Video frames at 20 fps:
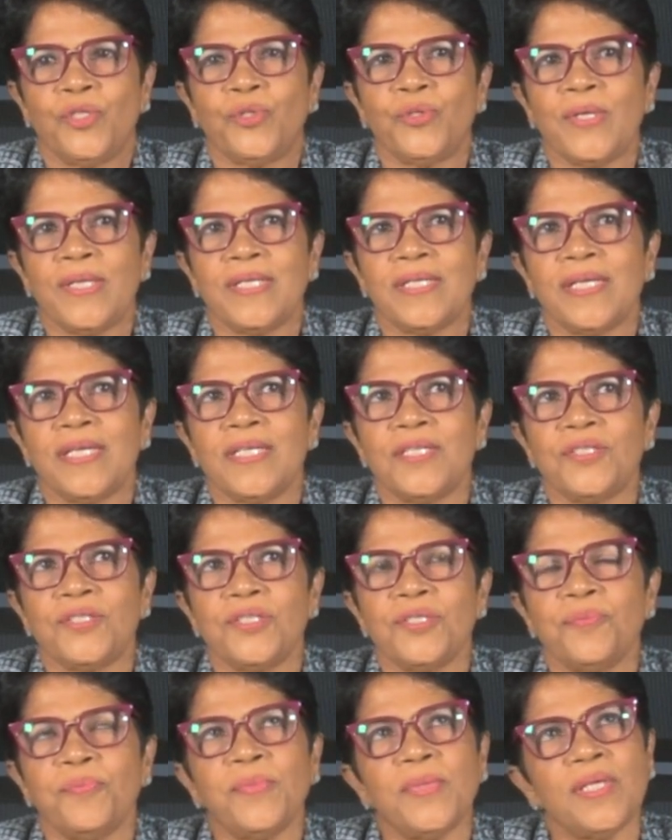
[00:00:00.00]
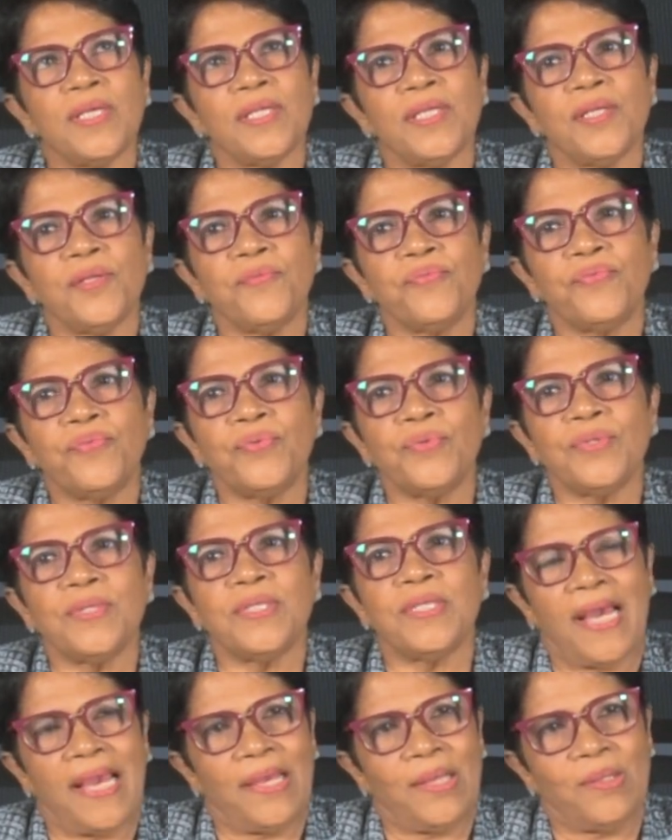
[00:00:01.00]
to engage in meaningful
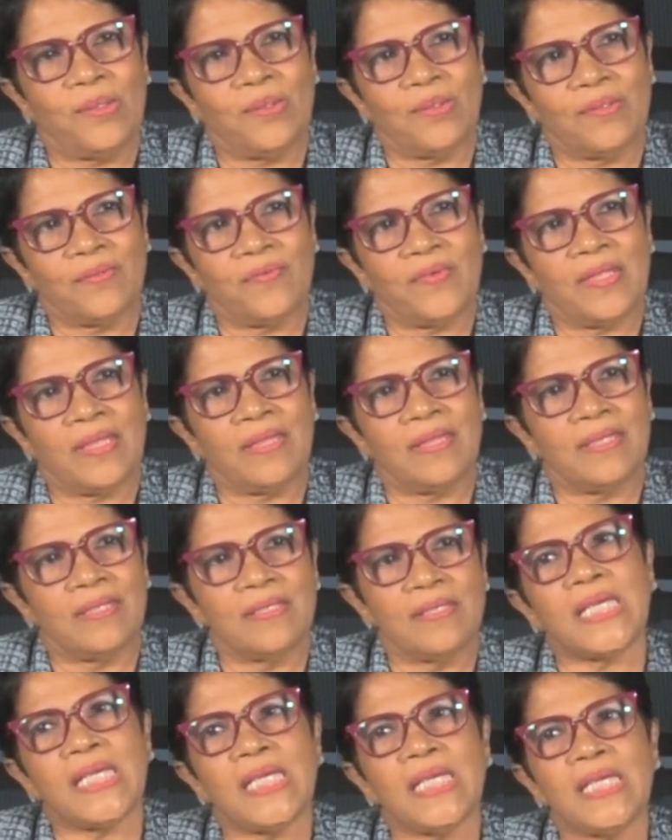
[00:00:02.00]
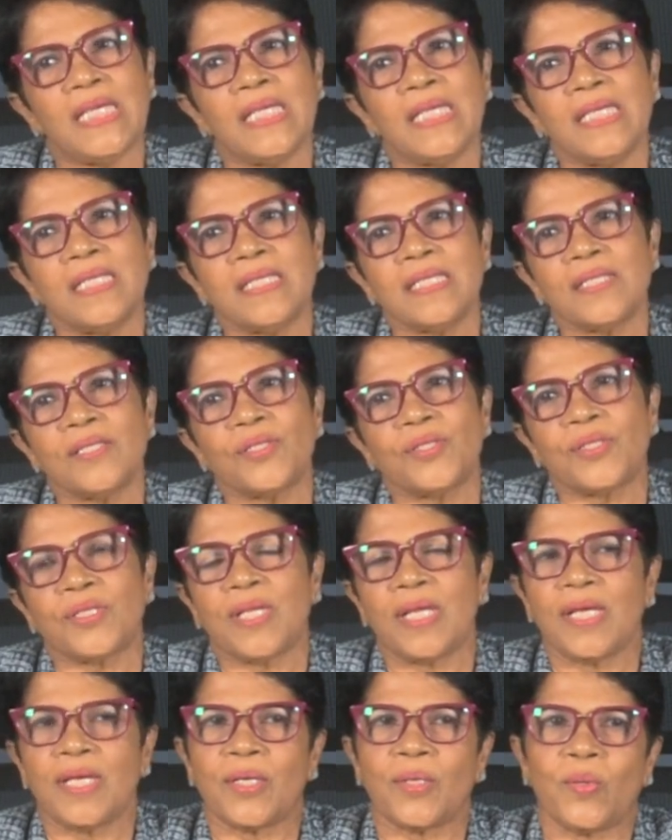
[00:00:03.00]
dialogue with key
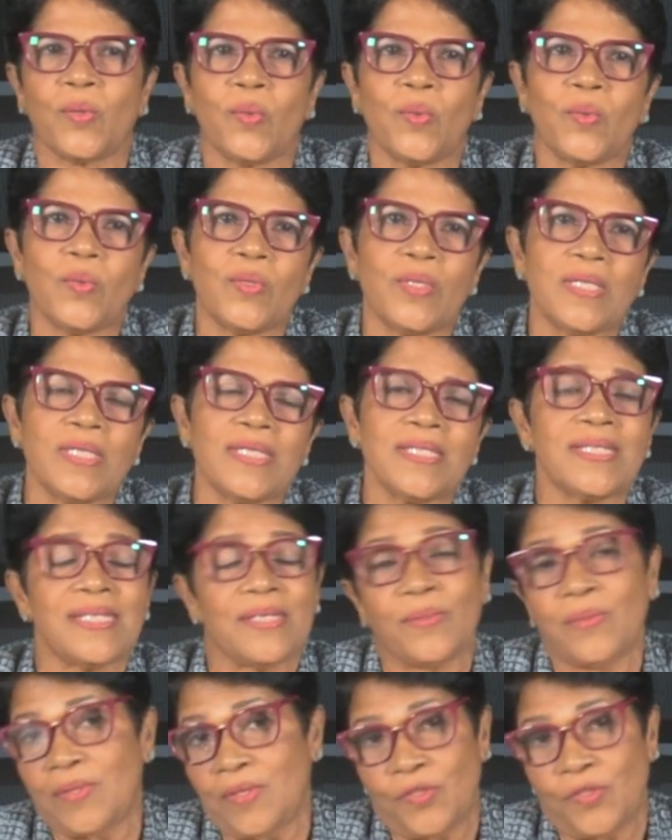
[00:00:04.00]
stakeholders,